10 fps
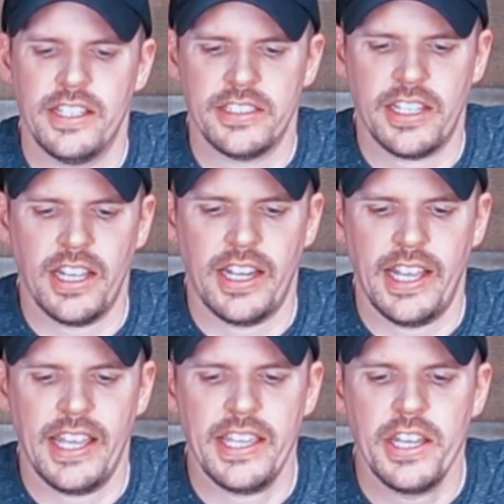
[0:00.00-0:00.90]
It's got
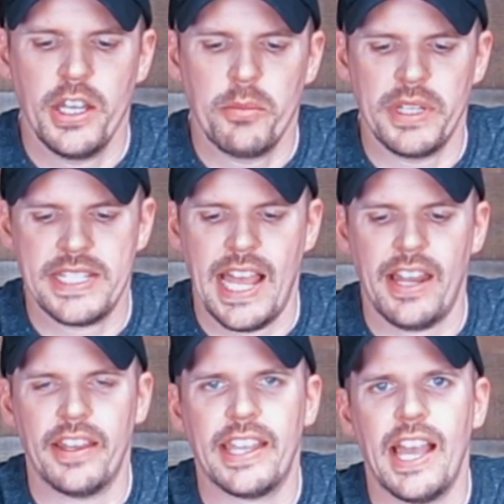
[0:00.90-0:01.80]
a
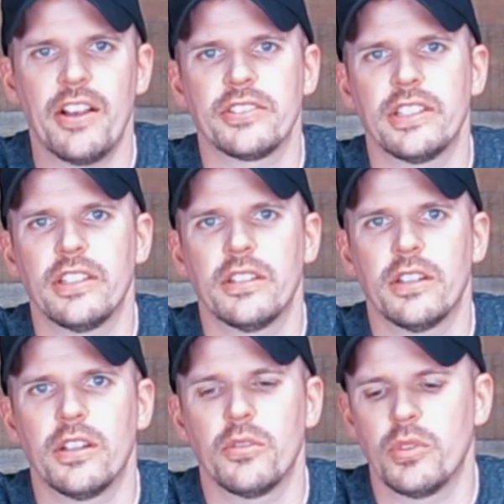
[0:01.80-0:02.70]
metallic housing,
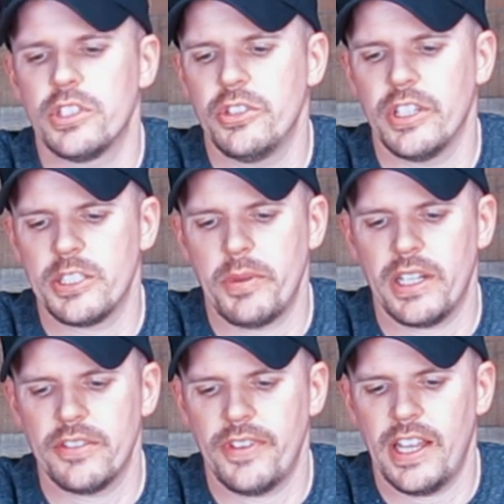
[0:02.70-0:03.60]
what you'd
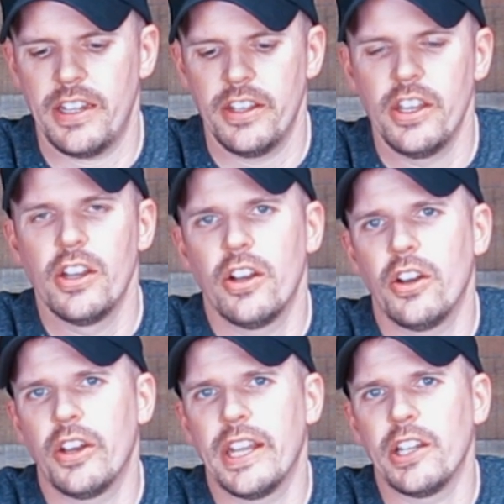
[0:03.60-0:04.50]
expect to find
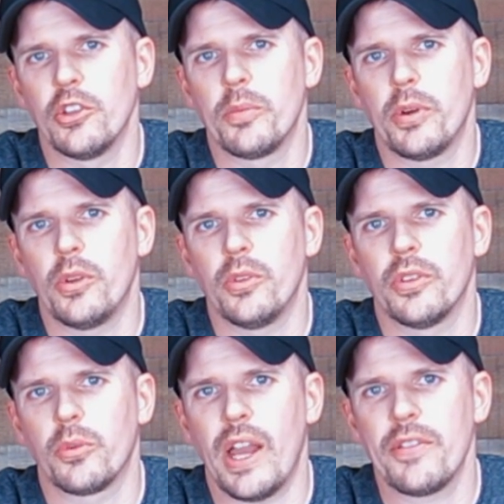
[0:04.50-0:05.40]
on a
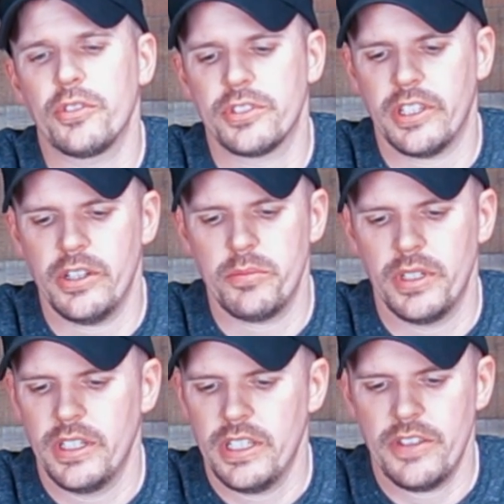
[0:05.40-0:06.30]
LEUPOLD rifle scope.
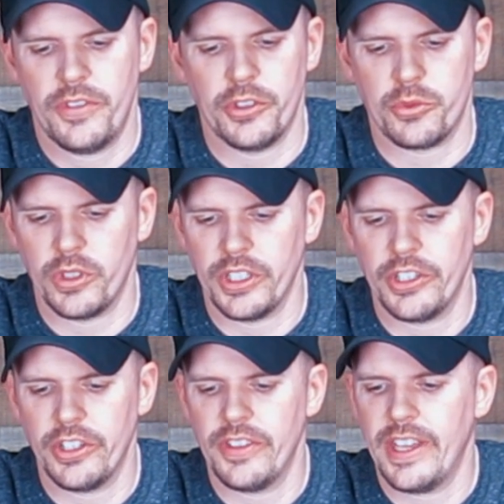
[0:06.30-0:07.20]
It feels really
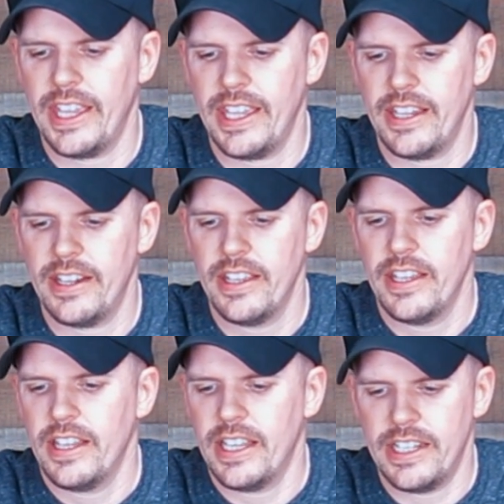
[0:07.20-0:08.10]
good in the hand.
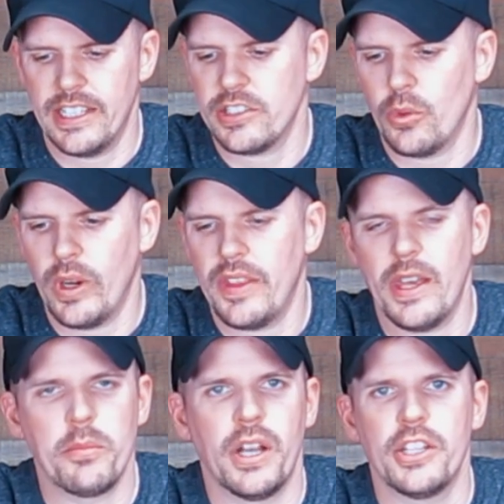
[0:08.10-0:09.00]
It doesn't weigh
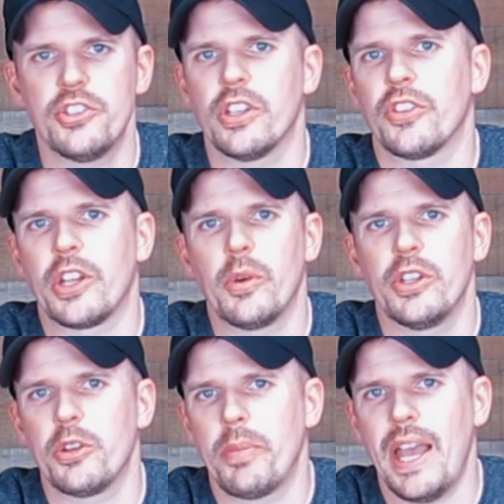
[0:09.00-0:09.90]
that much. You could throw it
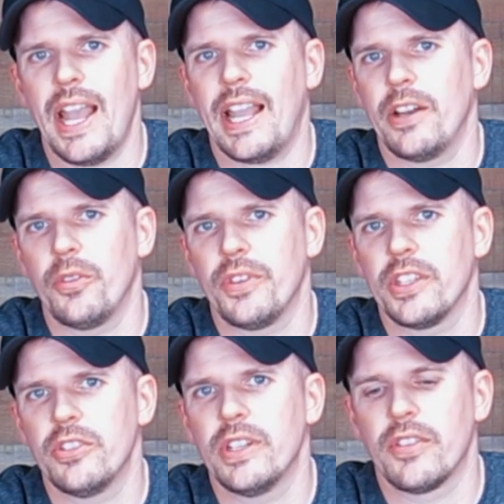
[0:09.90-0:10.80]
in your pack. I don't
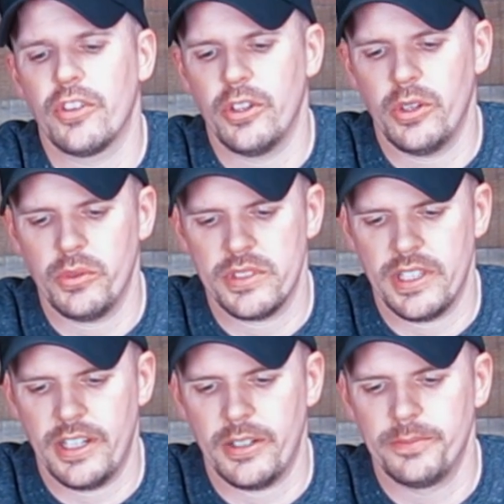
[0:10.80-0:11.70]
think you'd ever know it was
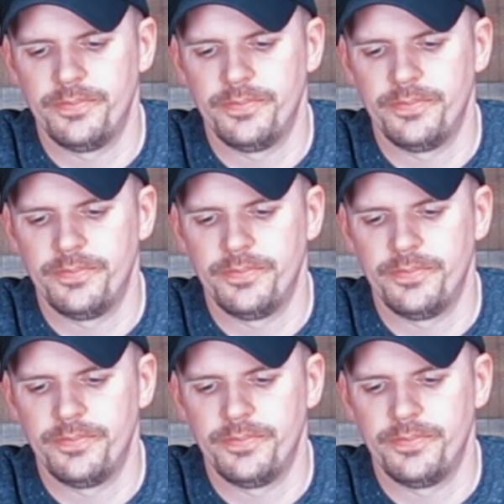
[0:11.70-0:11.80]
there.